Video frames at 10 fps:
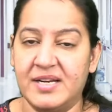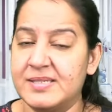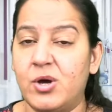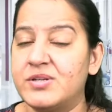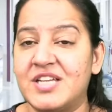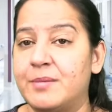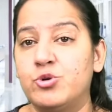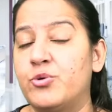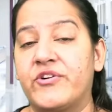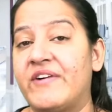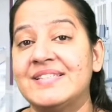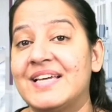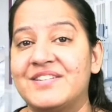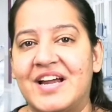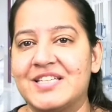It's not time to revise
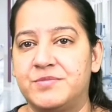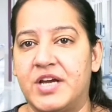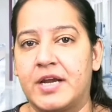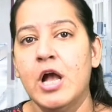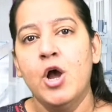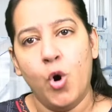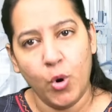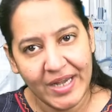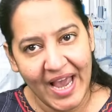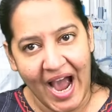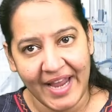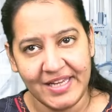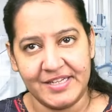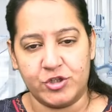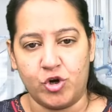entire subject. Only high
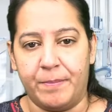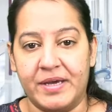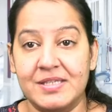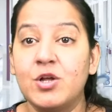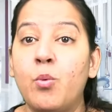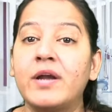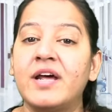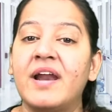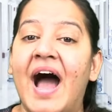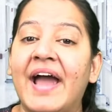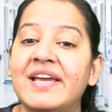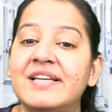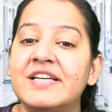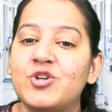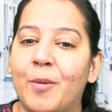yielding topics. Now what are high
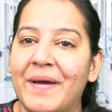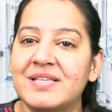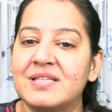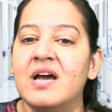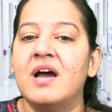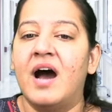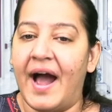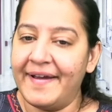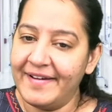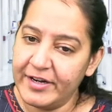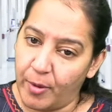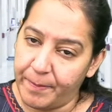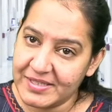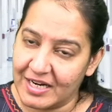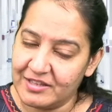yielding topics? High yielding
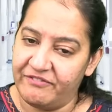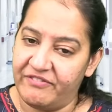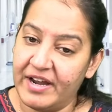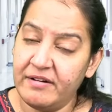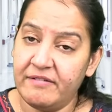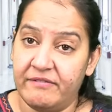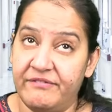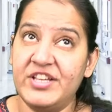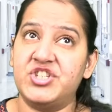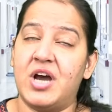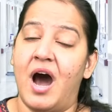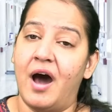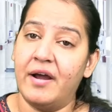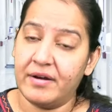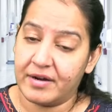topics are the one which
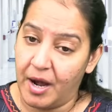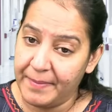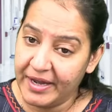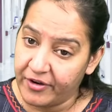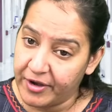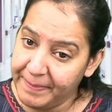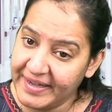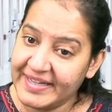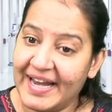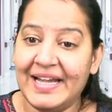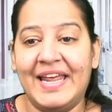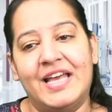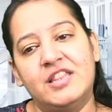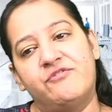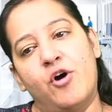are coming repeatedly
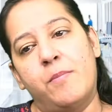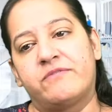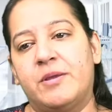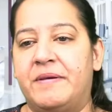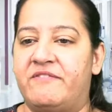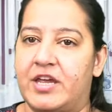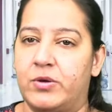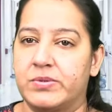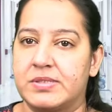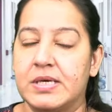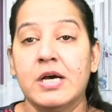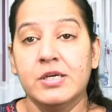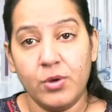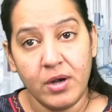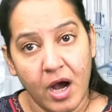in the form of the PYQs.
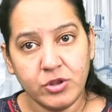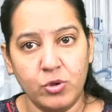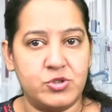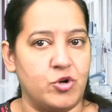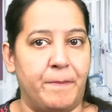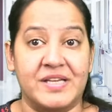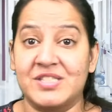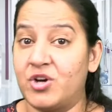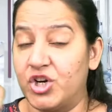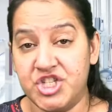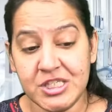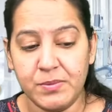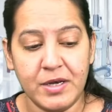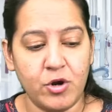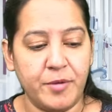So learn those topics. Questions
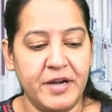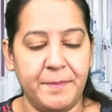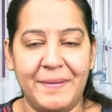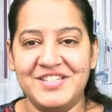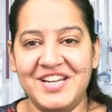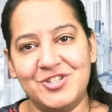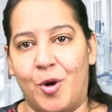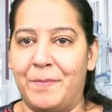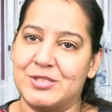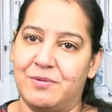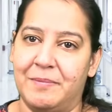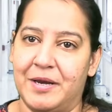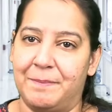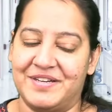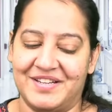will not be repeated, topics will be
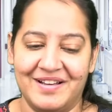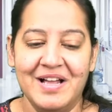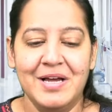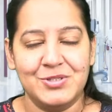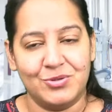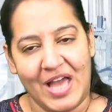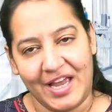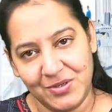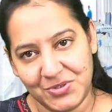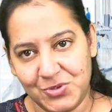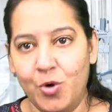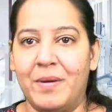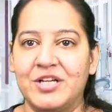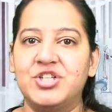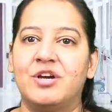repeated. So thank you so
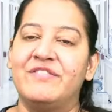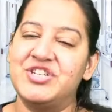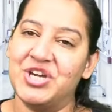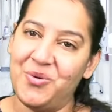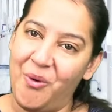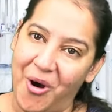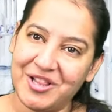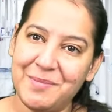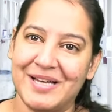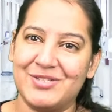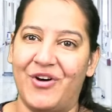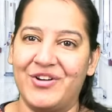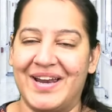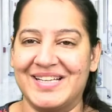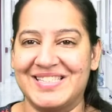much. Wishing you all the best for
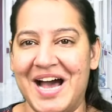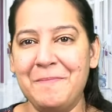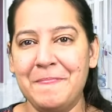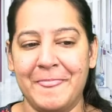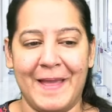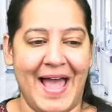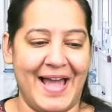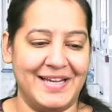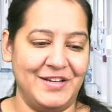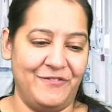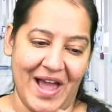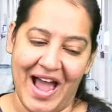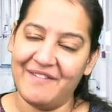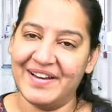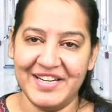your exam. And if you
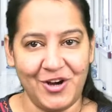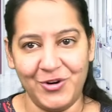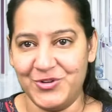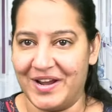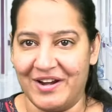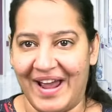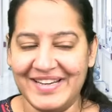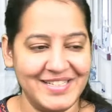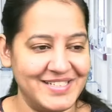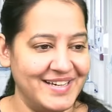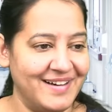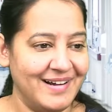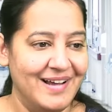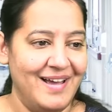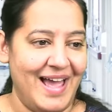have any doubt, you can write it here,
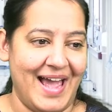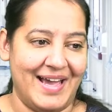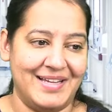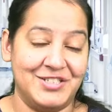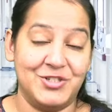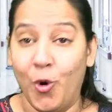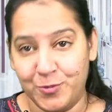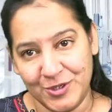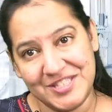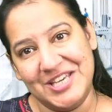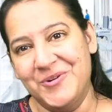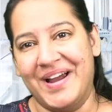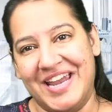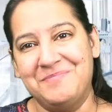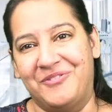and hope to see you
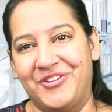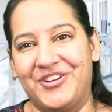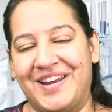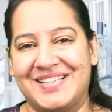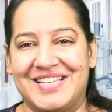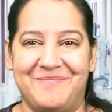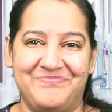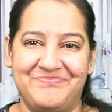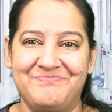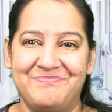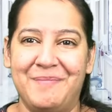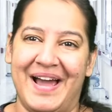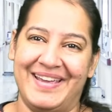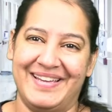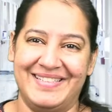again before your exam.
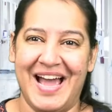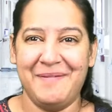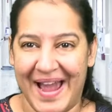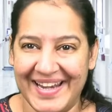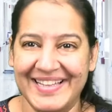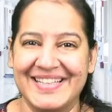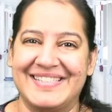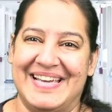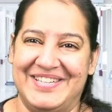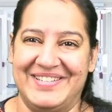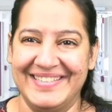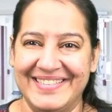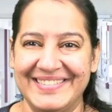Bye-bye. I'm ending this session.